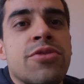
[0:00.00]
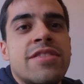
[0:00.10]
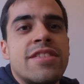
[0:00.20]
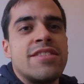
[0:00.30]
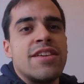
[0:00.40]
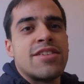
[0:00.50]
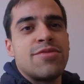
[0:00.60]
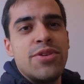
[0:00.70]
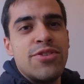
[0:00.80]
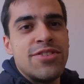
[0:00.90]
this is the
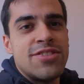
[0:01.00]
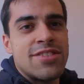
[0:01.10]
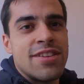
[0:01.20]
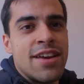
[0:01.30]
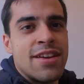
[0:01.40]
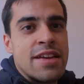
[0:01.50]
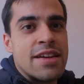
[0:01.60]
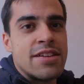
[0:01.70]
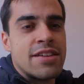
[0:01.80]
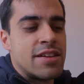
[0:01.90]
experience in
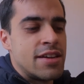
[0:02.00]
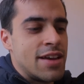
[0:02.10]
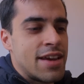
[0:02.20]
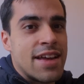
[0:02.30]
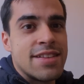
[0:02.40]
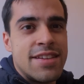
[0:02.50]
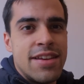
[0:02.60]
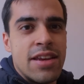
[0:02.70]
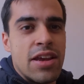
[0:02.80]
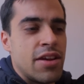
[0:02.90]
a
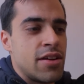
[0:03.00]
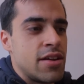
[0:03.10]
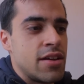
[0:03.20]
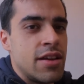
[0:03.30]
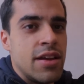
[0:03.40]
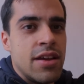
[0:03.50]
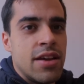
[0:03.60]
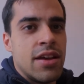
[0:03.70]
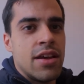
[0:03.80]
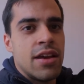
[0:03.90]
canteen here
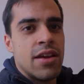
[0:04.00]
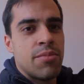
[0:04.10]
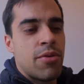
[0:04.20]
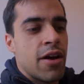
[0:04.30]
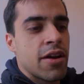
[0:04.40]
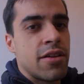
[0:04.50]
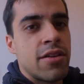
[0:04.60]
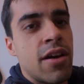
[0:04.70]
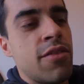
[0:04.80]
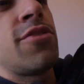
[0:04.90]
in Prague. I've